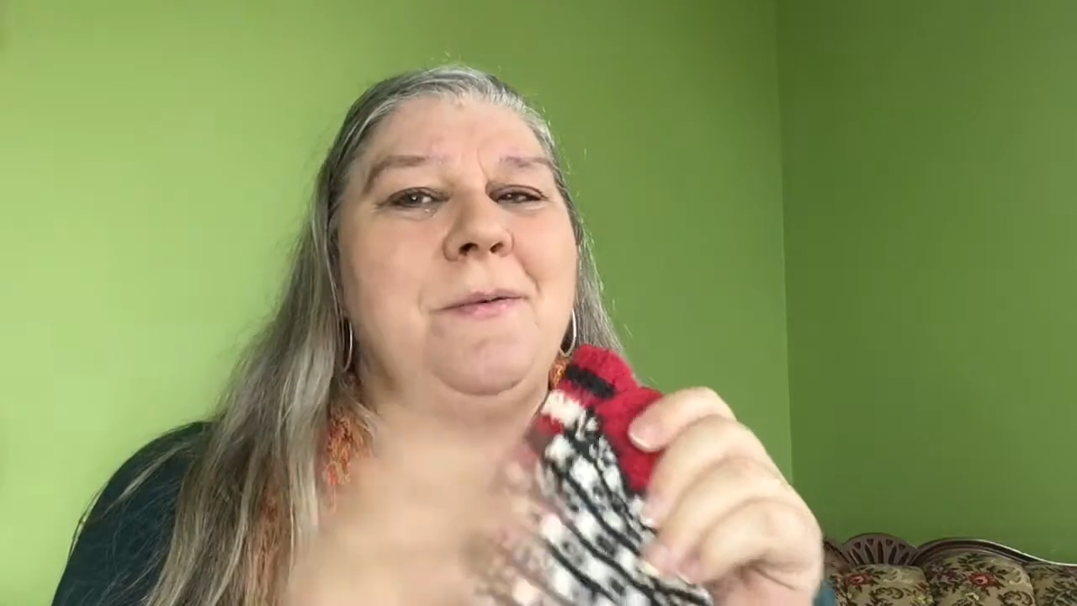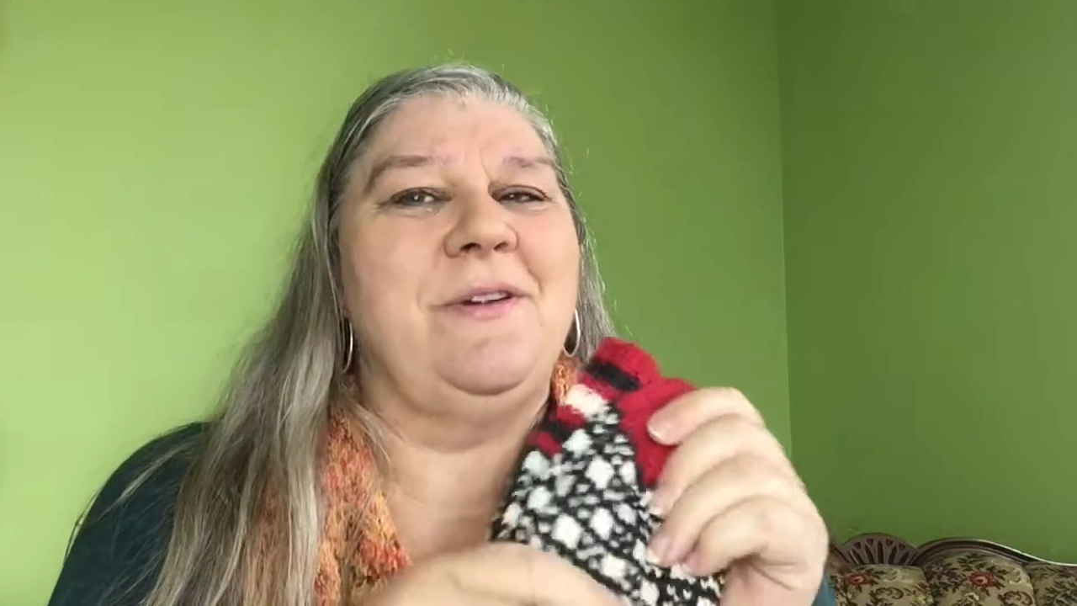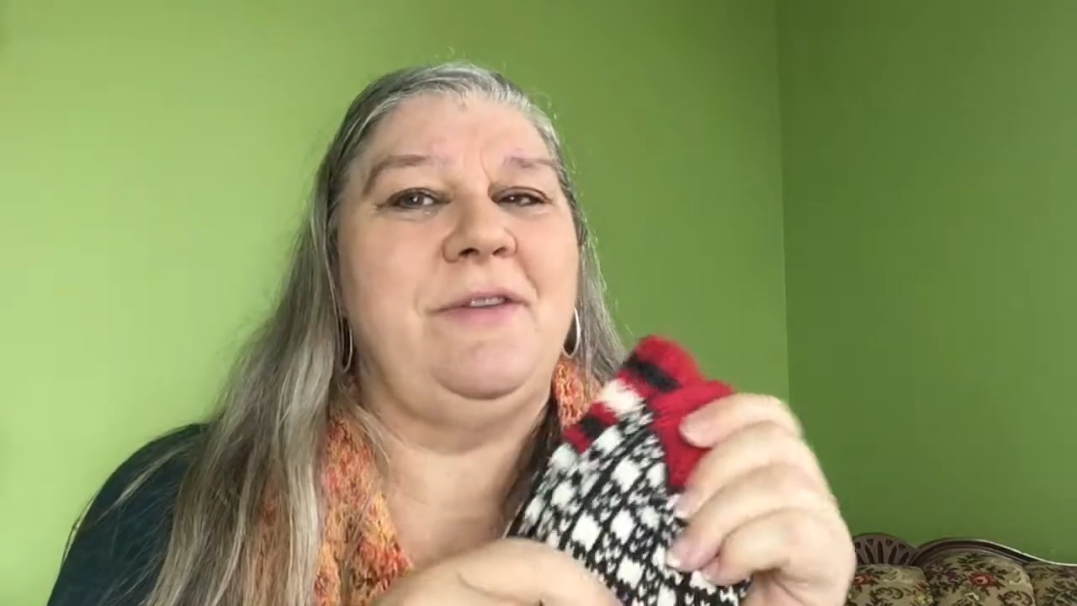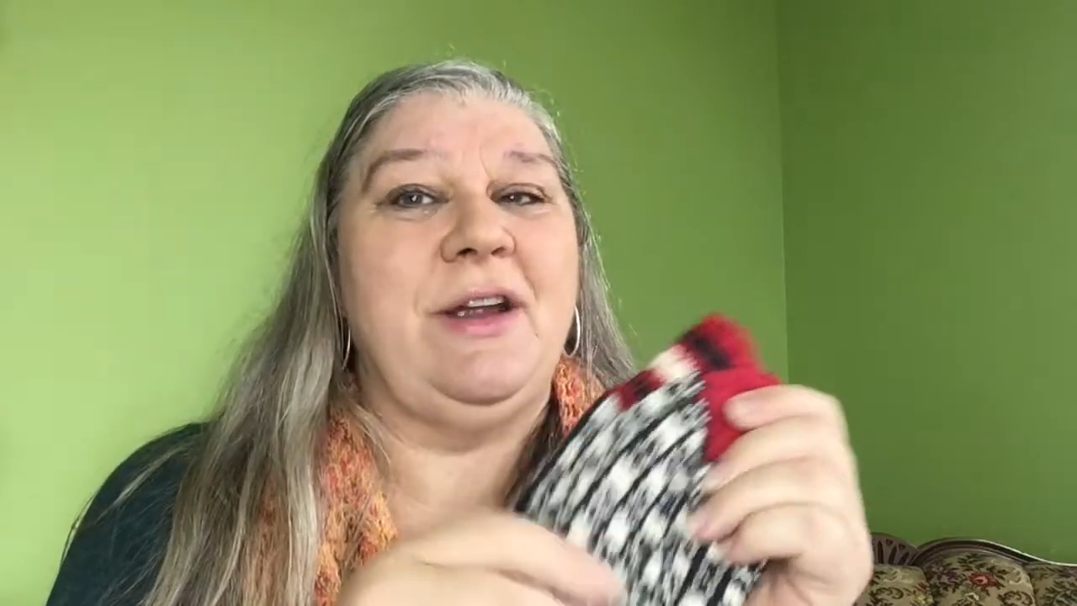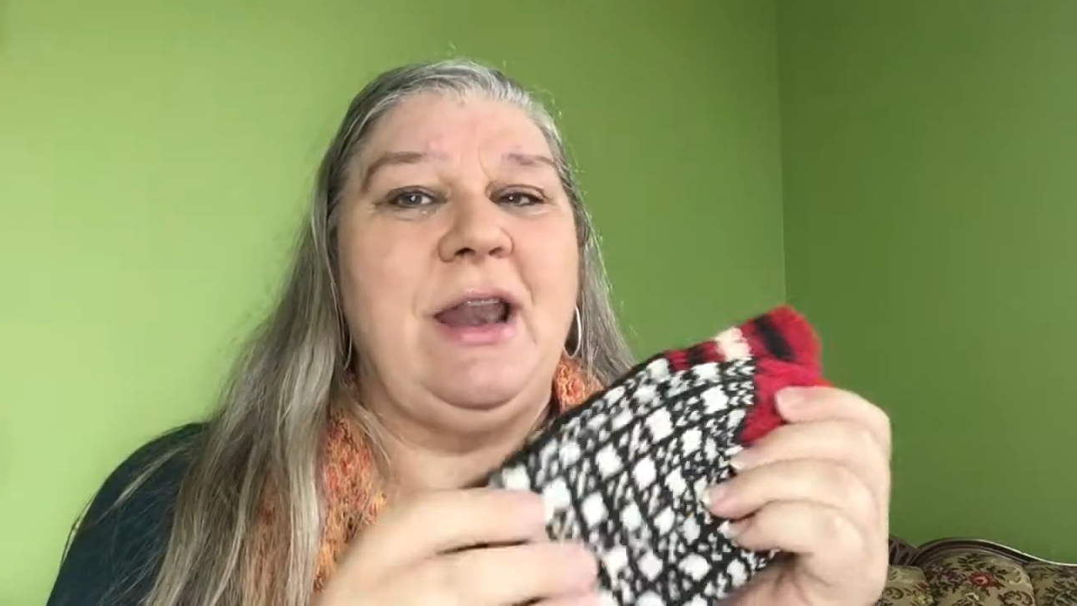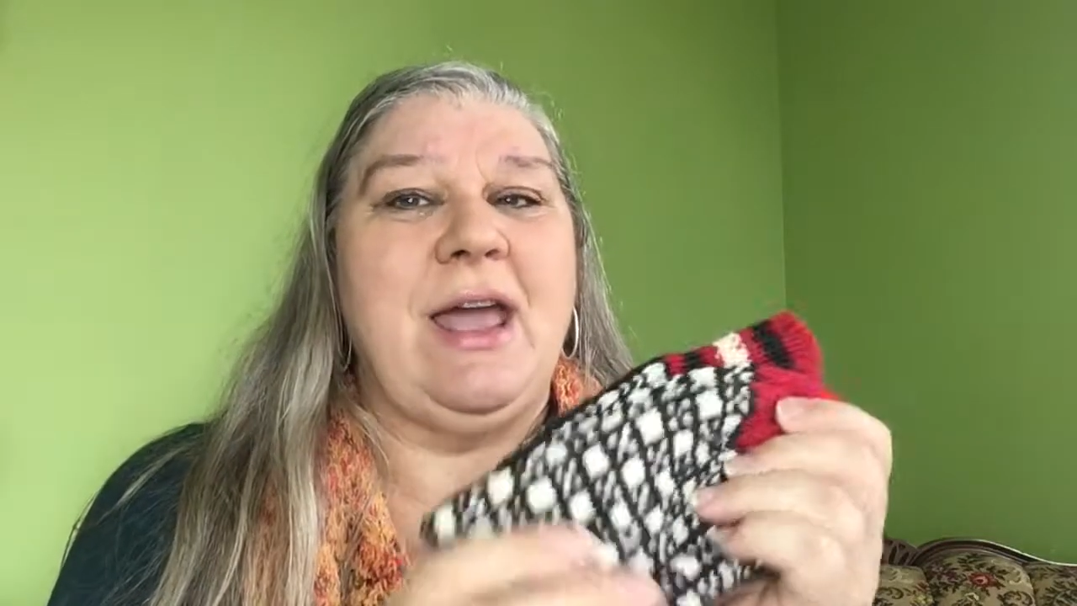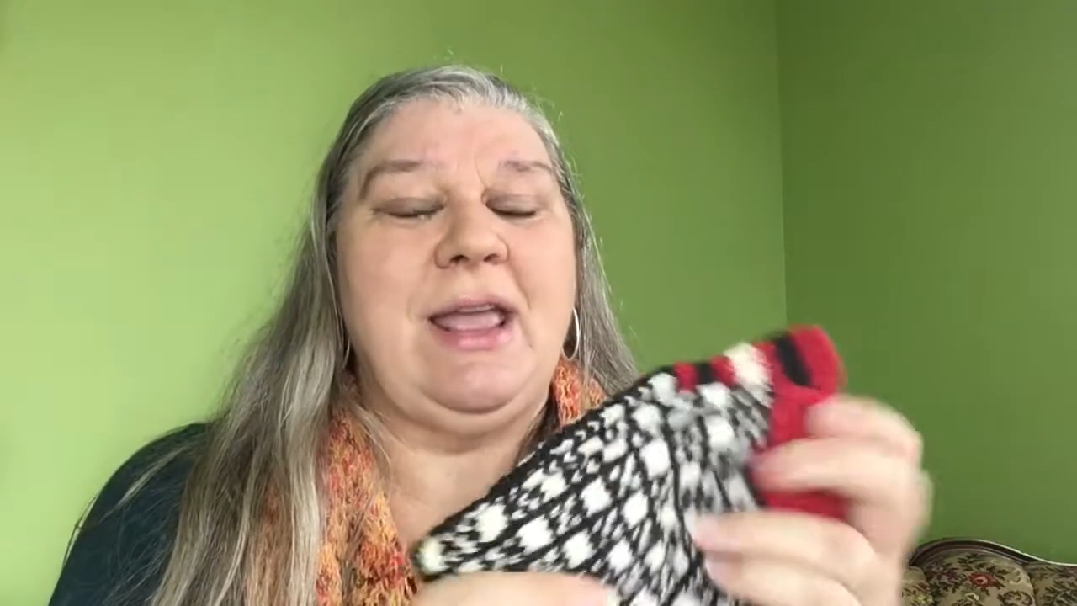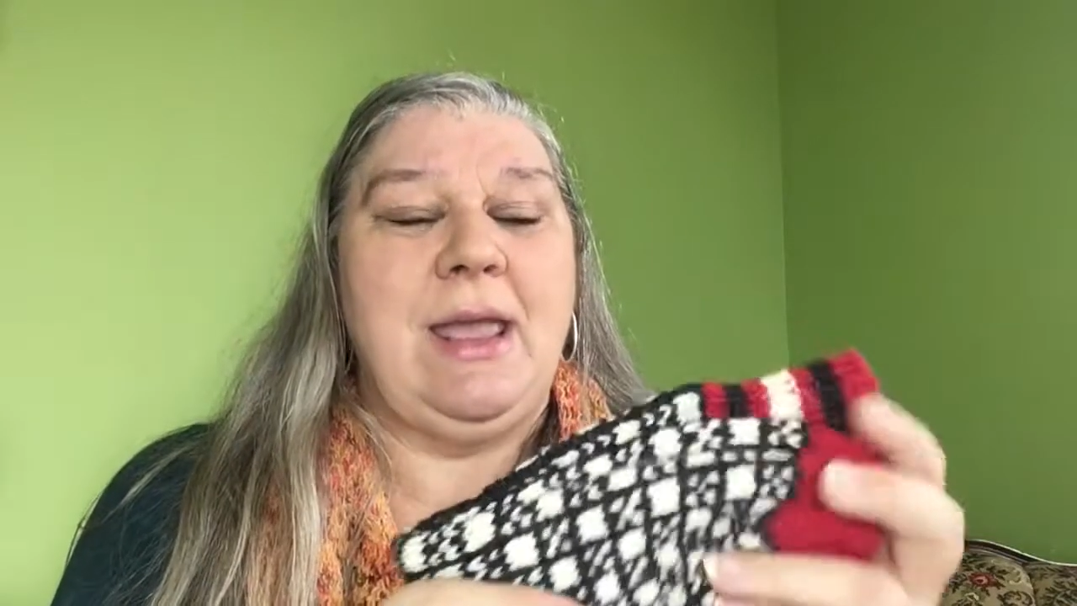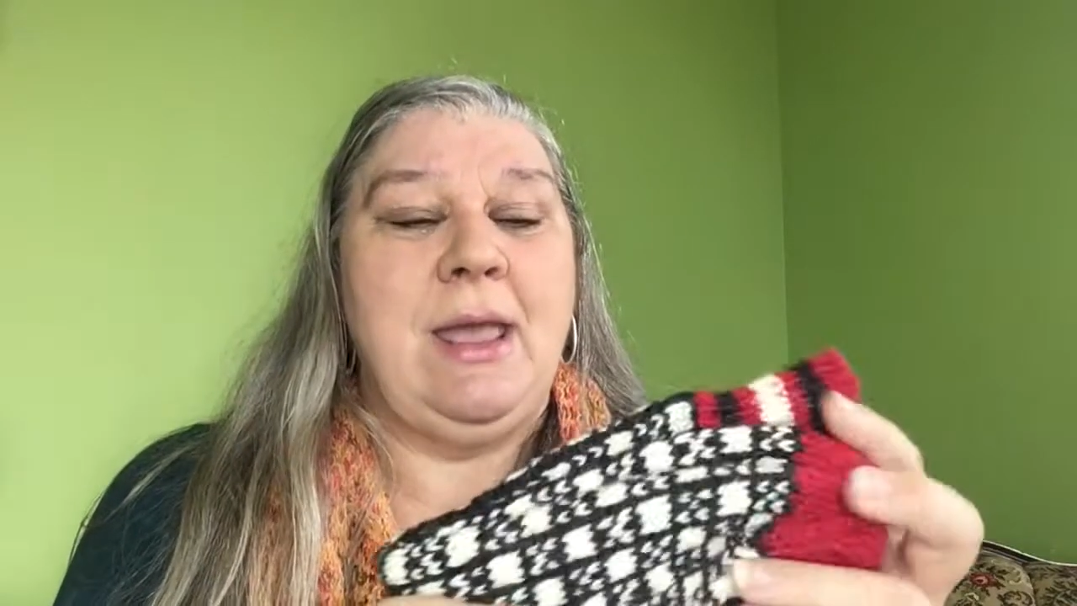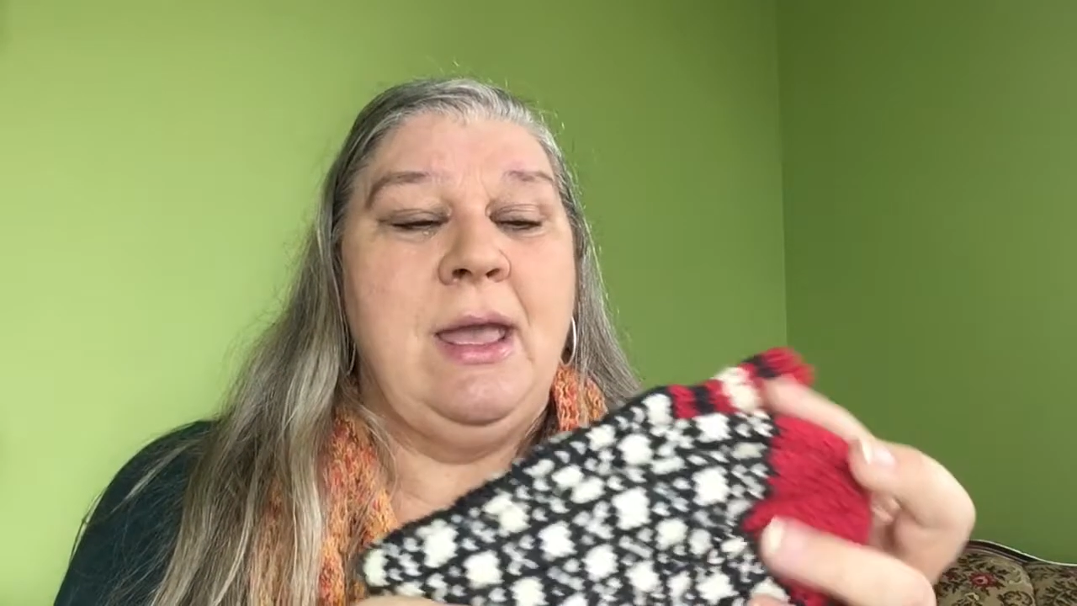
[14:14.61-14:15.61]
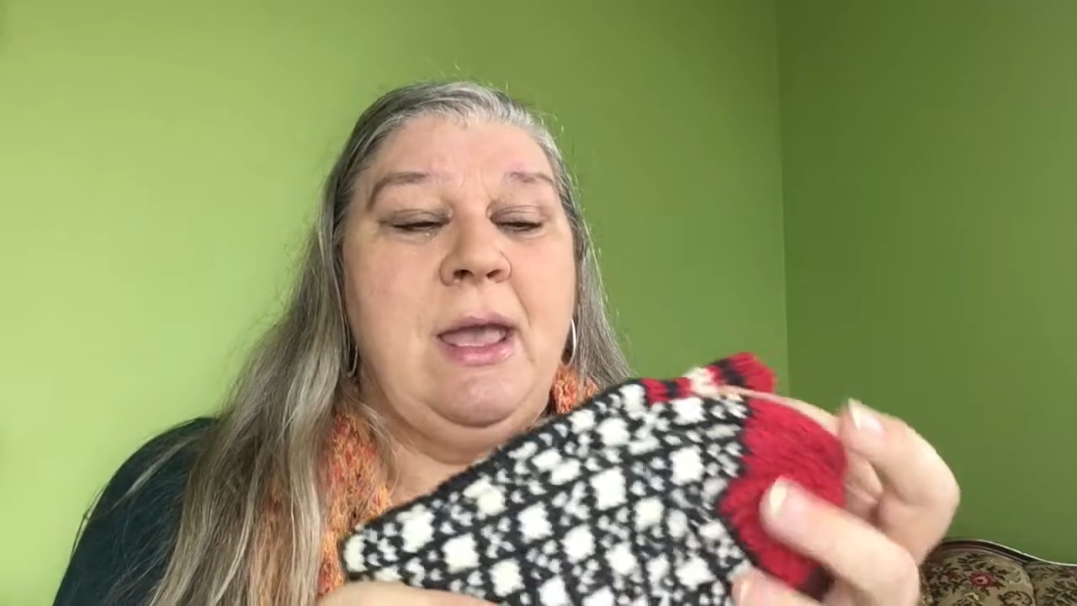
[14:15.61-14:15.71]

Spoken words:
We're very lucky